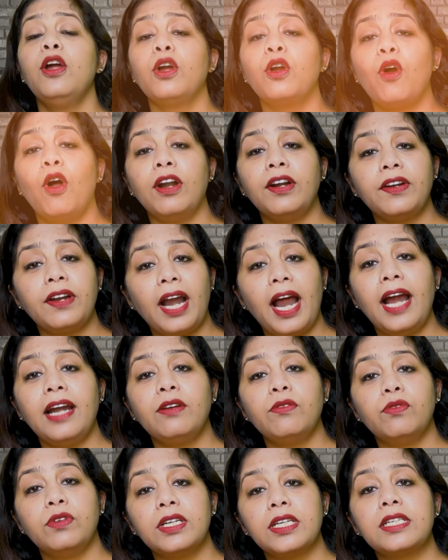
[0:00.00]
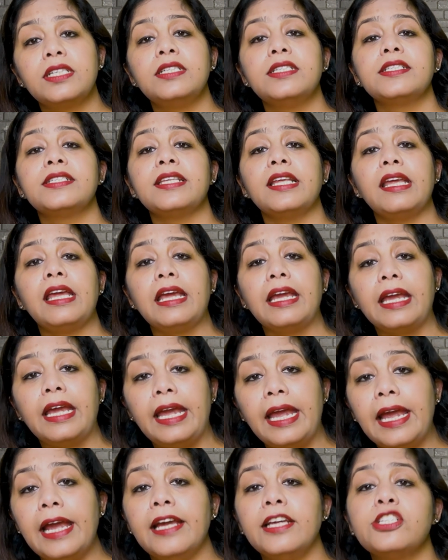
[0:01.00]
Contract workers
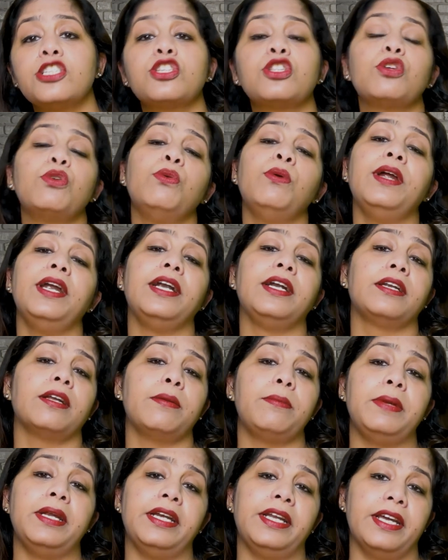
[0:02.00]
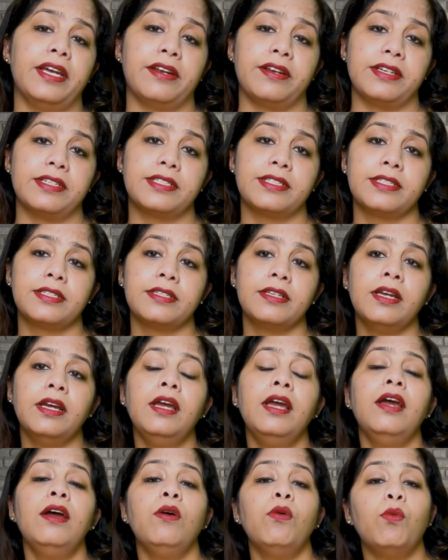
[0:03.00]
engaged through intermediaries
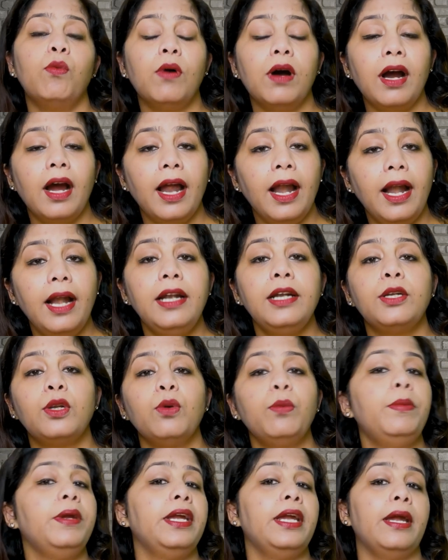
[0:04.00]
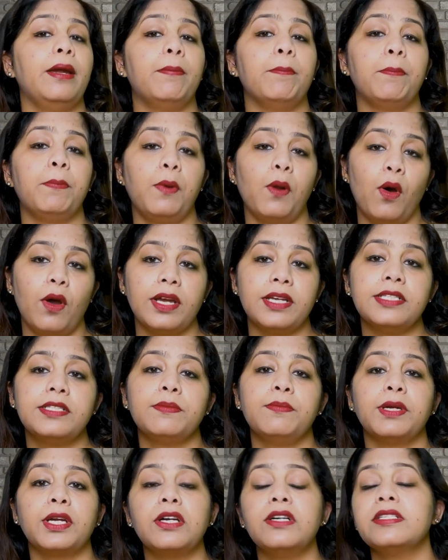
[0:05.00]
were held to be employees
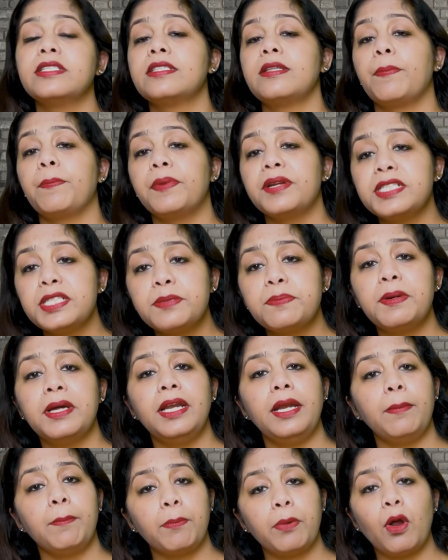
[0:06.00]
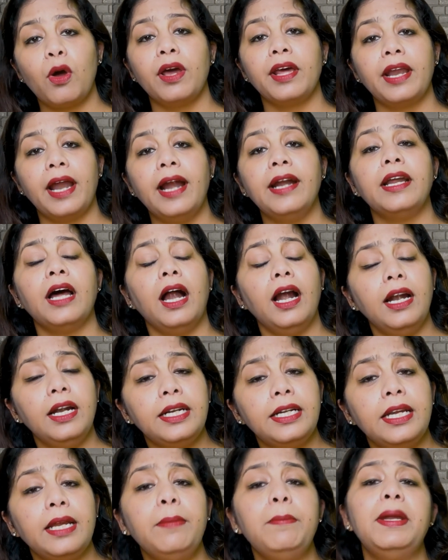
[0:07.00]
because the principal employer had
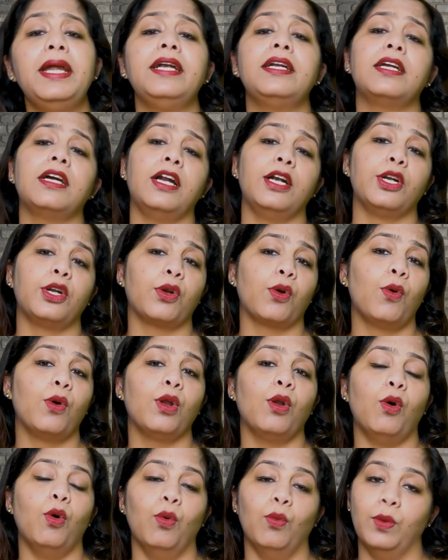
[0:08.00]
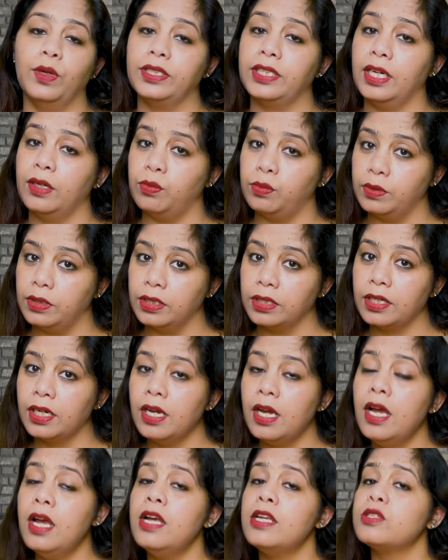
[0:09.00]
ultimate control over the work.
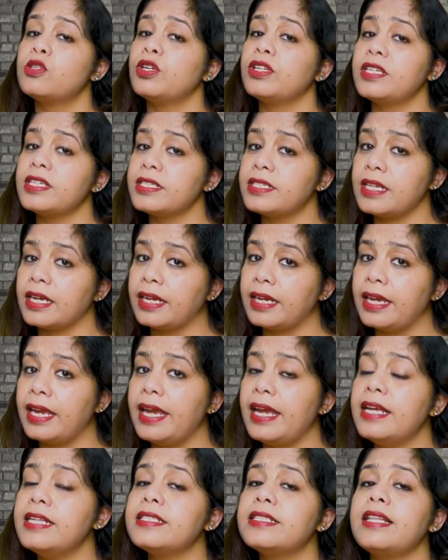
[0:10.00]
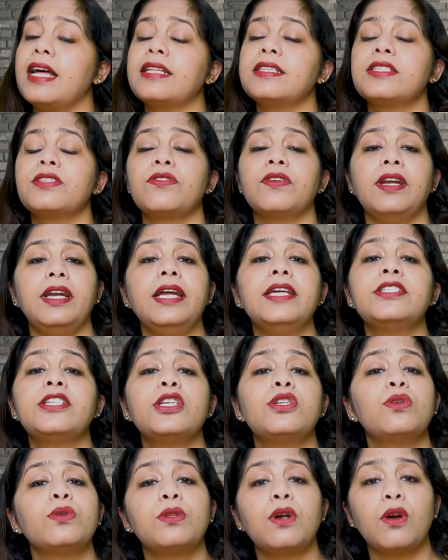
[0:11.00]
So it is the case that's
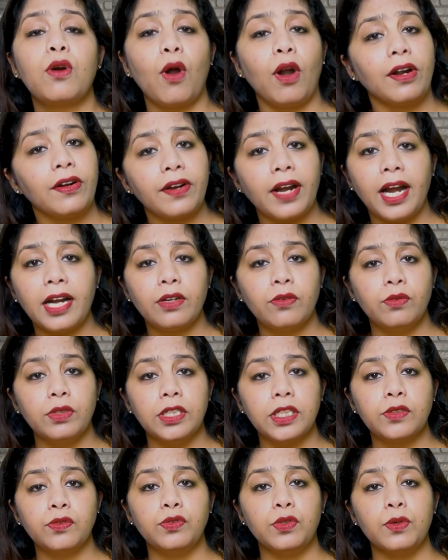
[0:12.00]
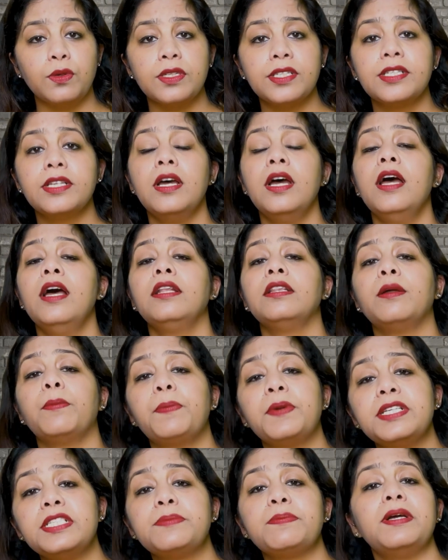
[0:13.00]
related to the contract workforce. The
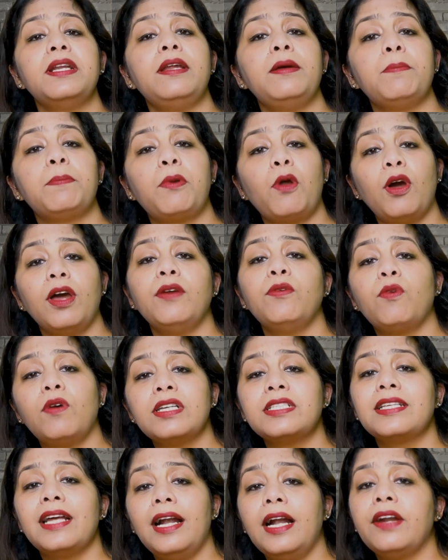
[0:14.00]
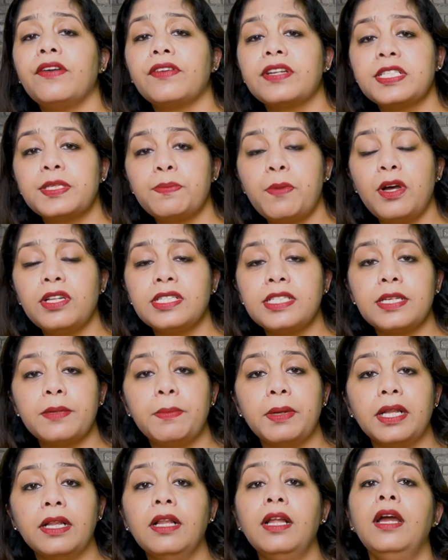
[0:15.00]
principal employer was held
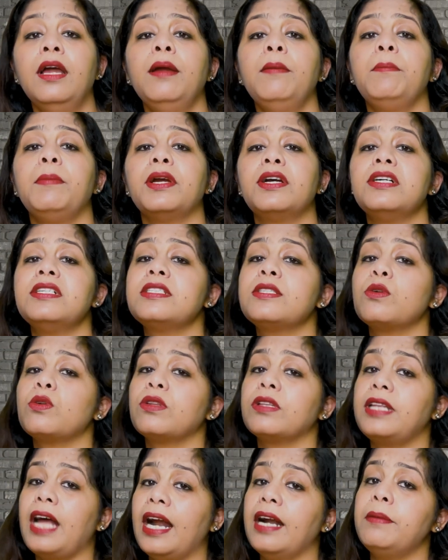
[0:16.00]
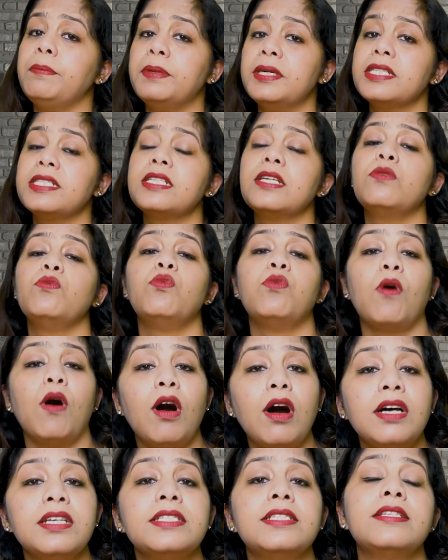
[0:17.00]
responsible because that person
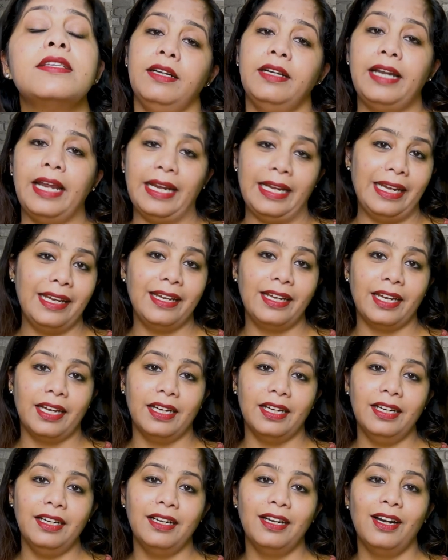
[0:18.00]
was taking care,